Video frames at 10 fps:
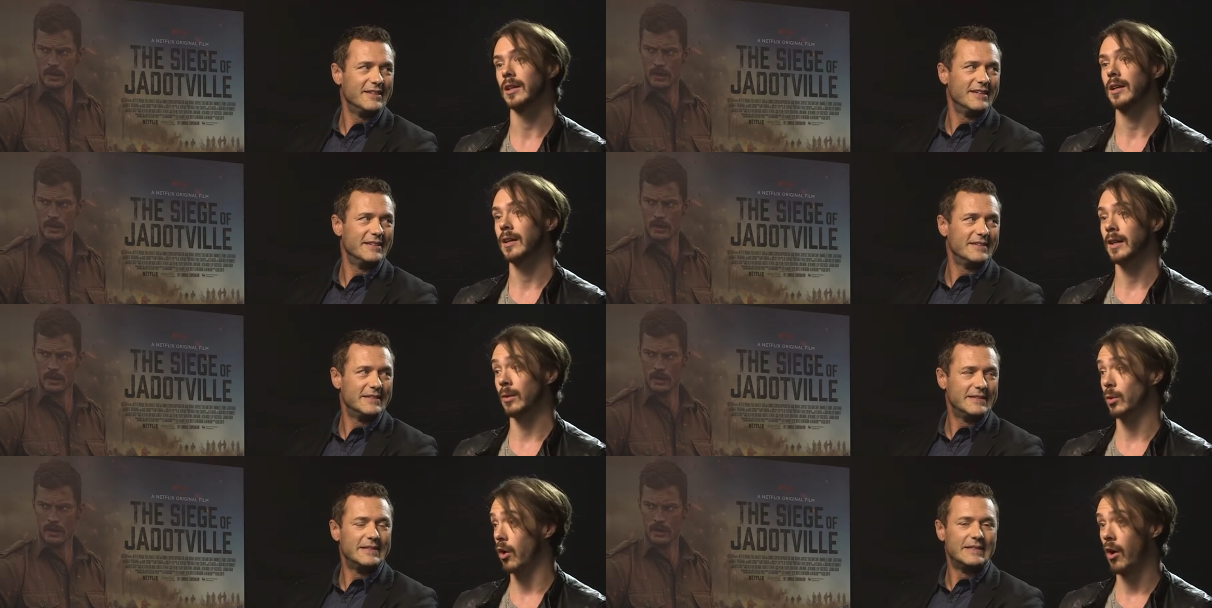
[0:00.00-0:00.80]
Speaker 1: Yeah. And
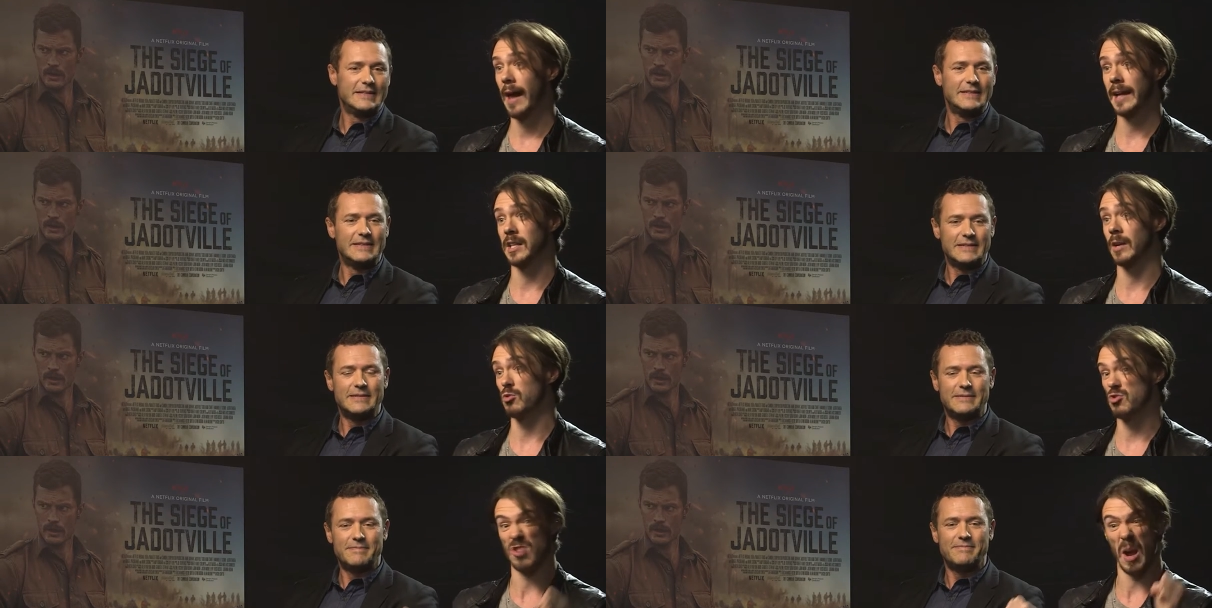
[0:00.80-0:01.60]
they would call action and it
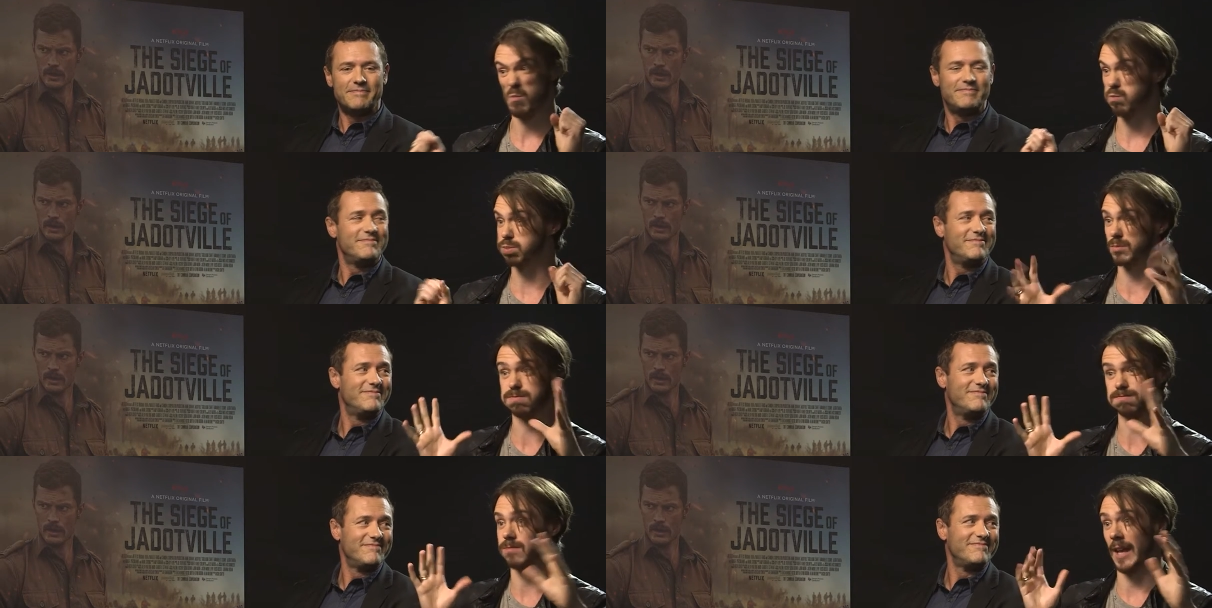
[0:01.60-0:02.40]
would just like
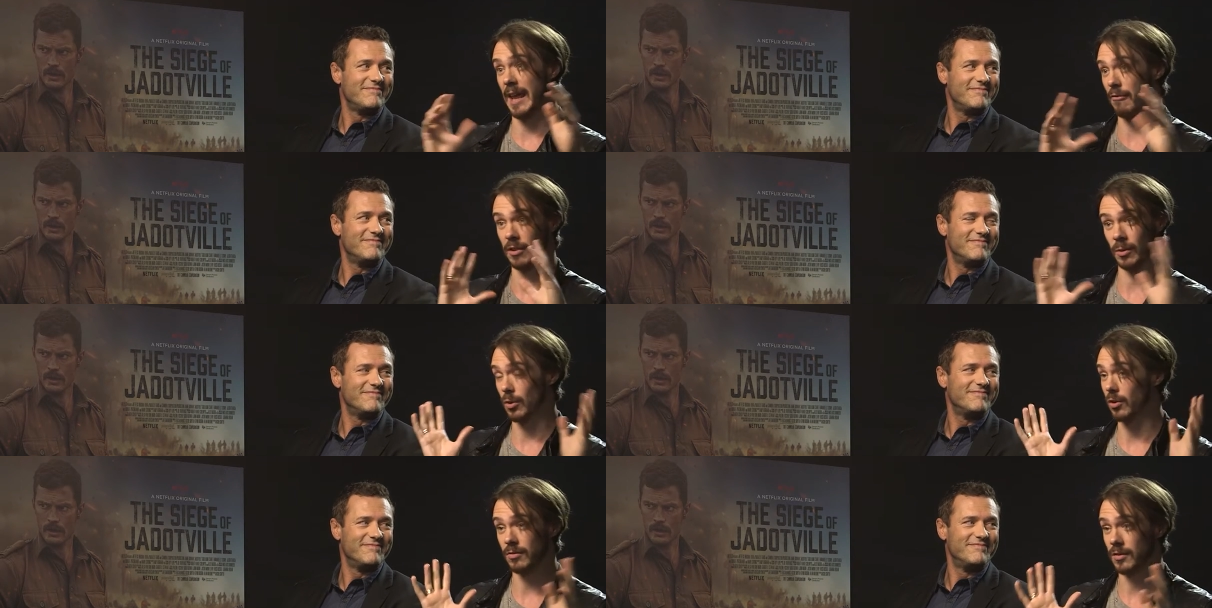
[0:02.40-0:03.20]
and everything
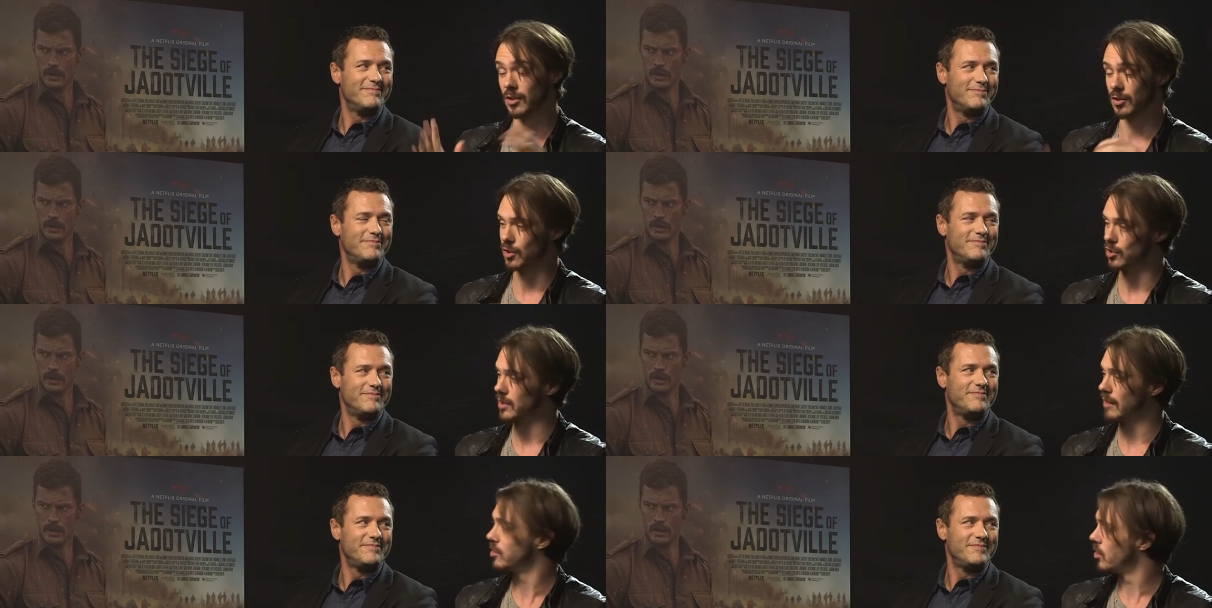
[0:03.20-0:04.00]
would so you
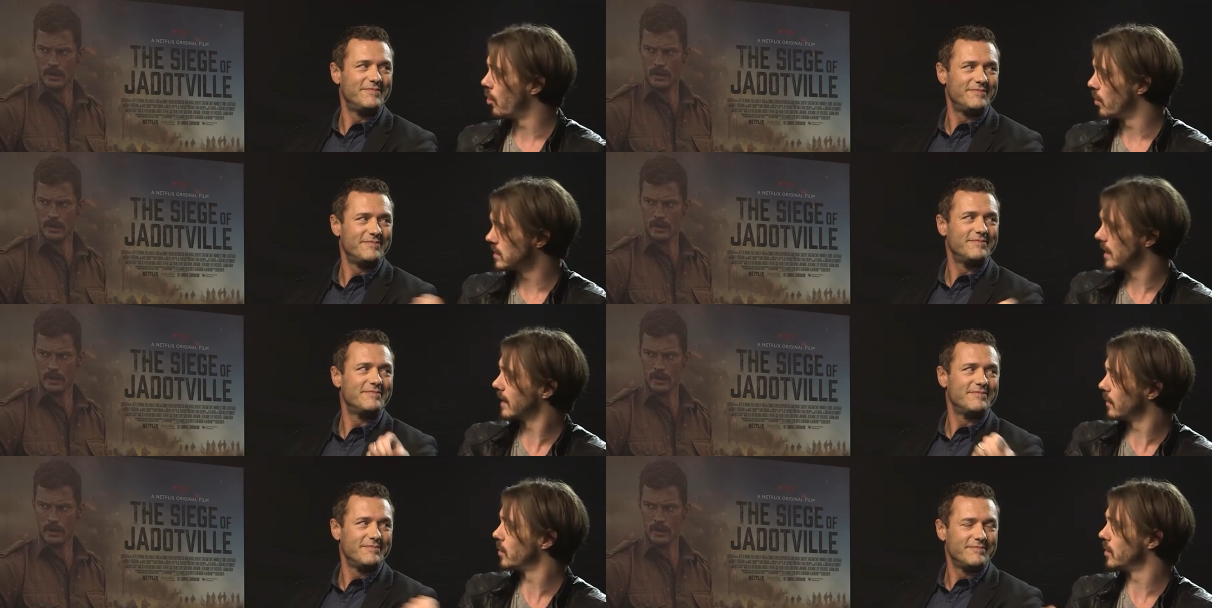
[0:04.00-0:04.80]
just have to know
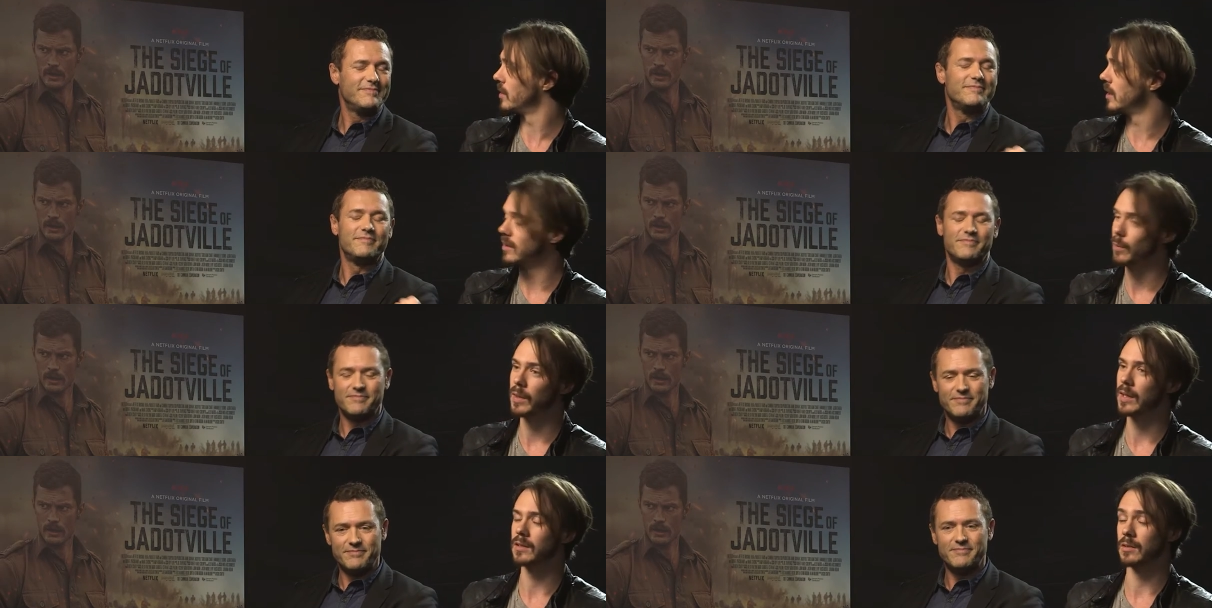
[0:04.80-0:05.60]
exactly where you needed to
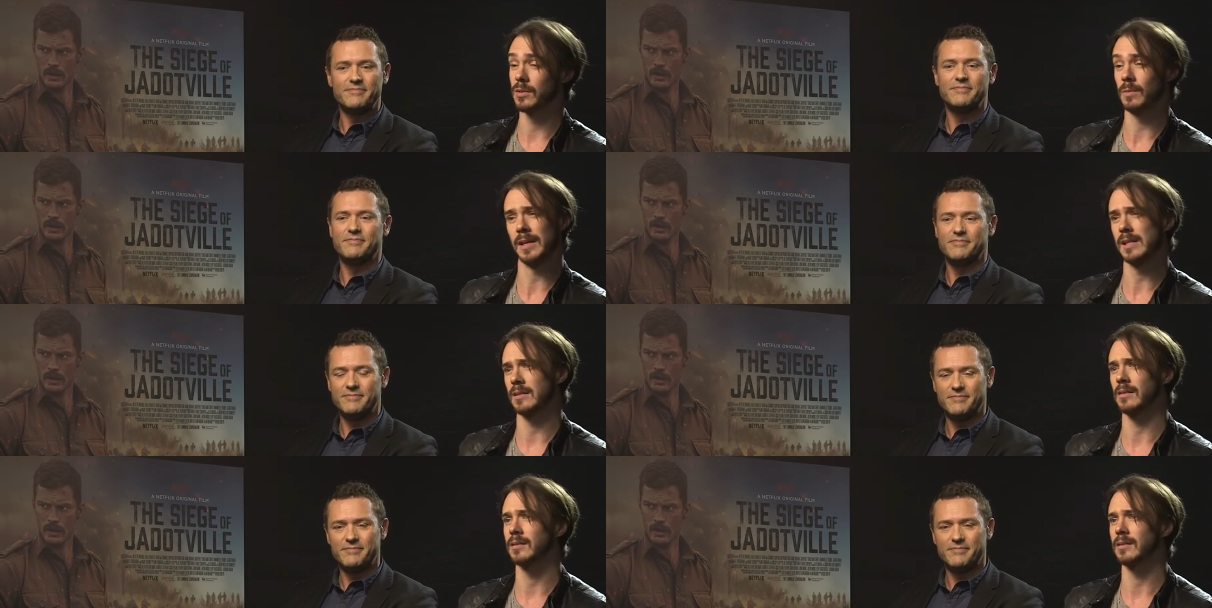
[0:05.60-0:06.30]
be and so it was amazing